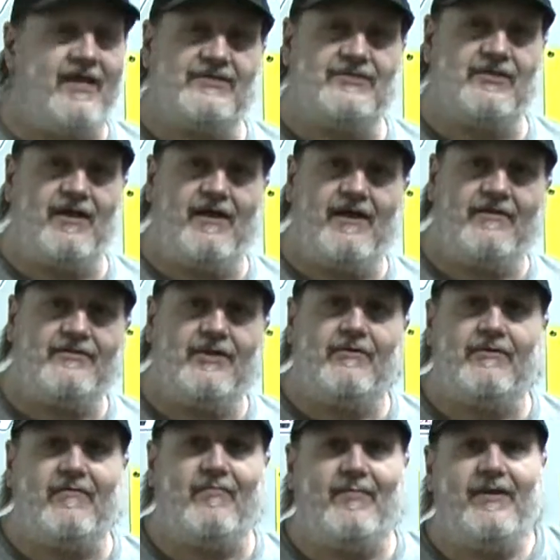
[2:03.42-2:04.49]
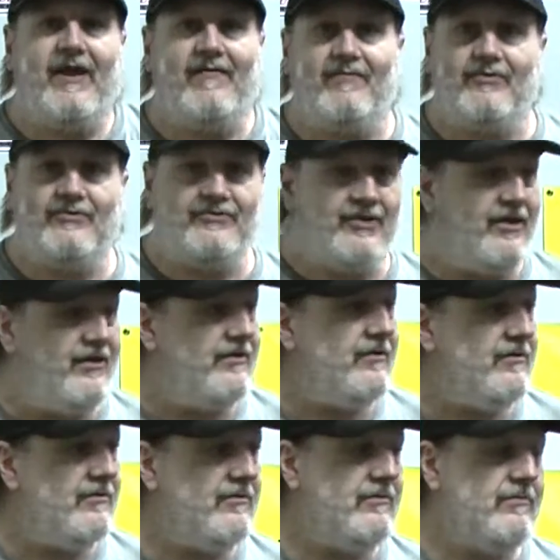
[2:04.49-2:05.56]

Thanks a lot out there, and everybody have a good day.